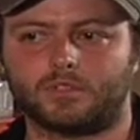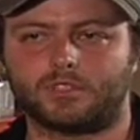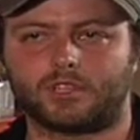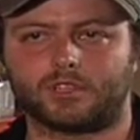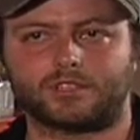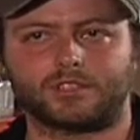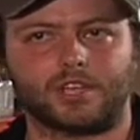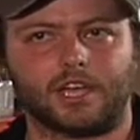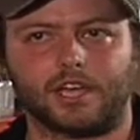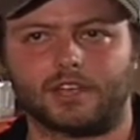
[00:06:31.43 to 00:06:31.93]

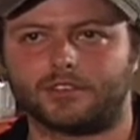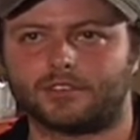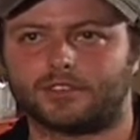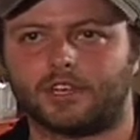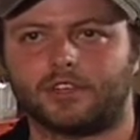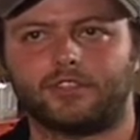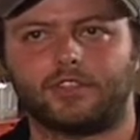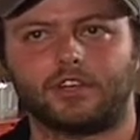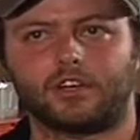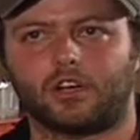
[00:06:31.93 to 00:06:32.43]
success,
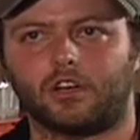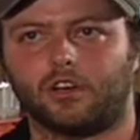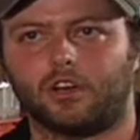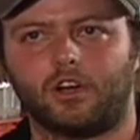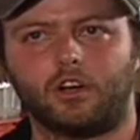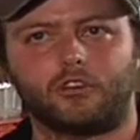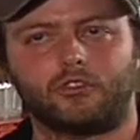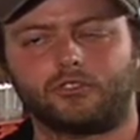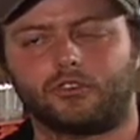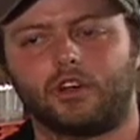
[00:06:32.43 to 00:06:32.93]
I think, on
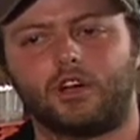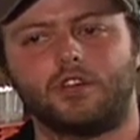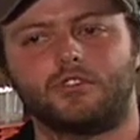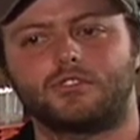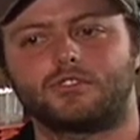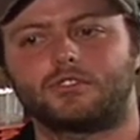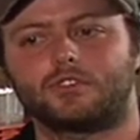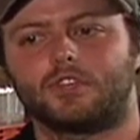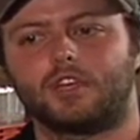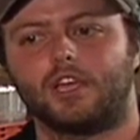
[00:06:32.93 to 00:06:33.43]
all
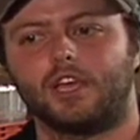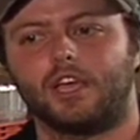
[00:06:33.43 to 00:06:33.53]
fronts.